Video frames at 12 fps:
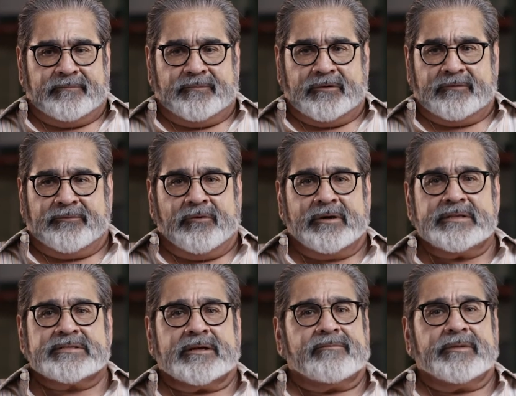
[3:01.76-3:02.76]
for 40
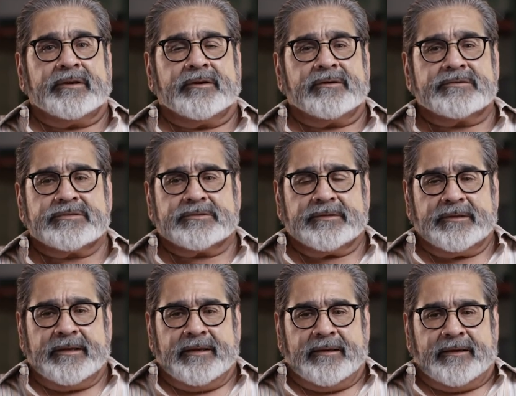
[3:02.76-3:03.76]
some years.
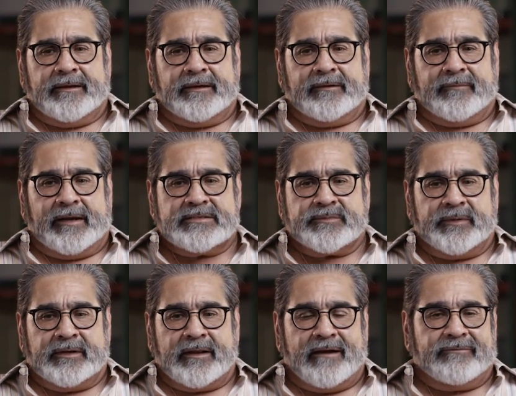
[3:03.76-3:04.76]
Um, I
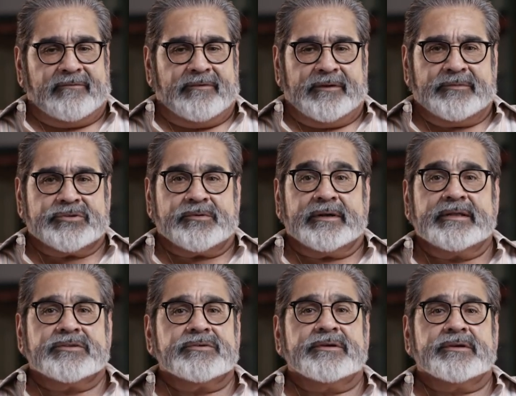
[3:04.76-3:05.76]
spun off of him
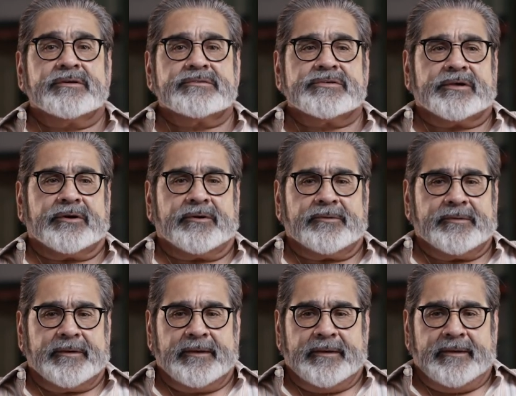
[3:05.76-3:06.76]
22 years ago
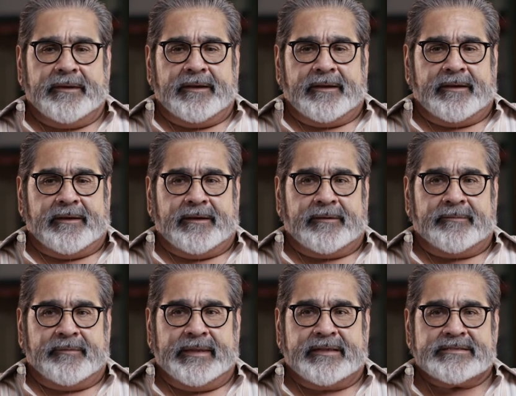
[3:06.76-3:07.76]
um,
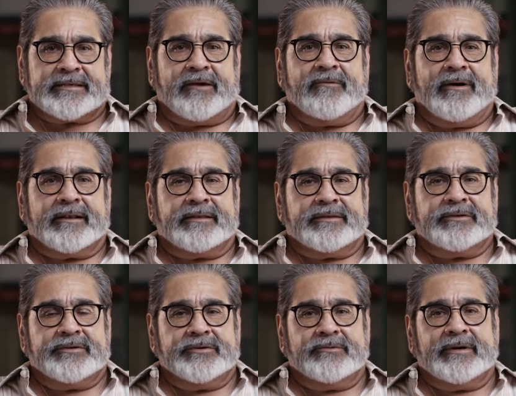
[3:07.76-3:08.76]
because I wanted to
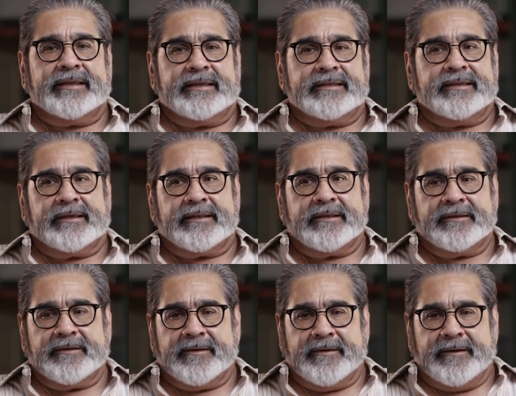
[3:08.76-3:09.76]
do what he did.
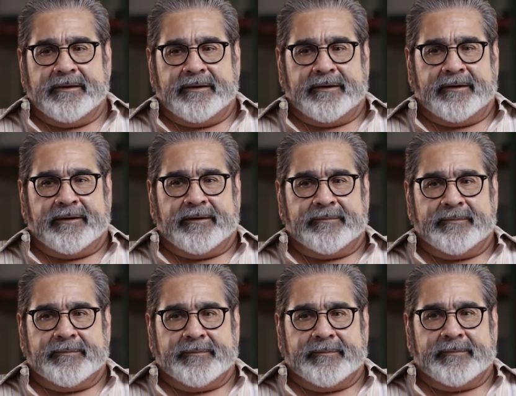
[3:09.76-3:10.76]
Um,
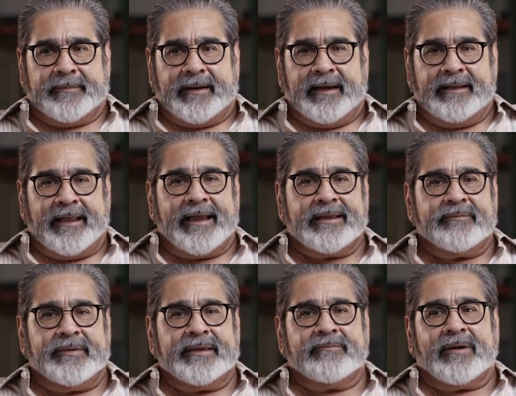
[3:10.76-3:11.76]
I liked
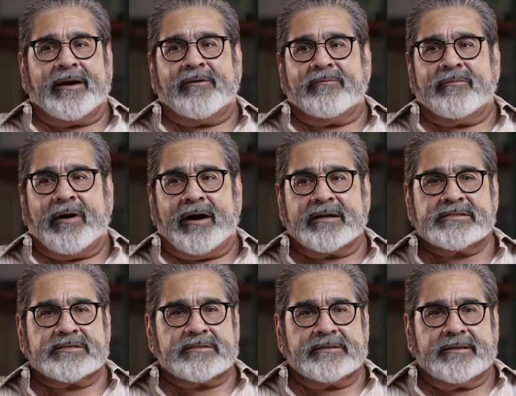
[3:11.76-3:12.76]
being my own
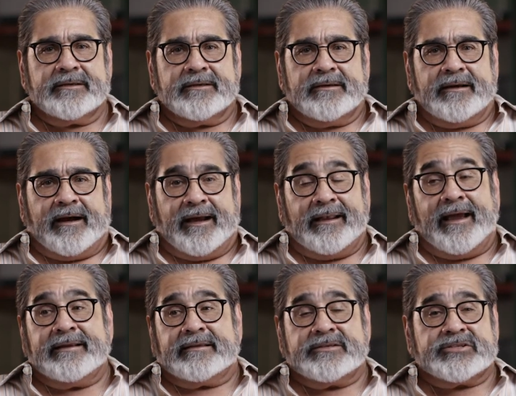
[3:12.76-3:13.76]
boss. I
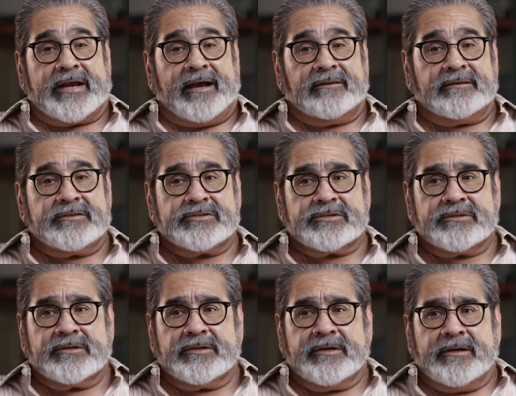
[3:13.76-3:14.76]
liked the challenge,
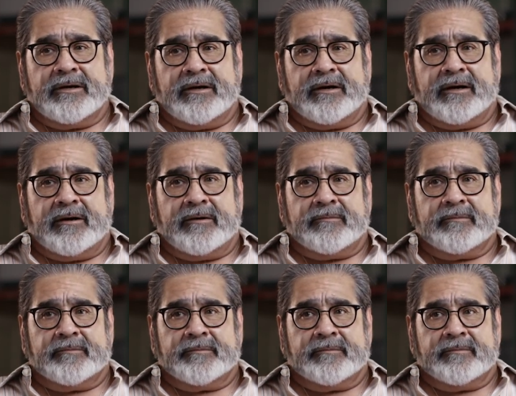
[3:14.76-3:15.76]

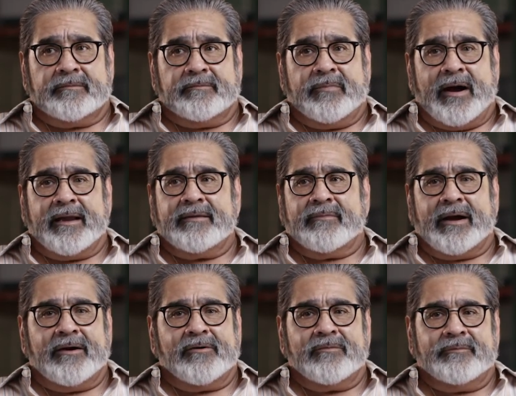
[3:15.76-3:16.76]
um, buying
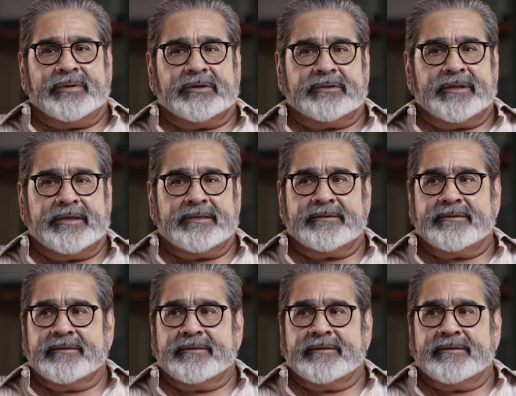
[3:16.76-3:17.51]
my own building,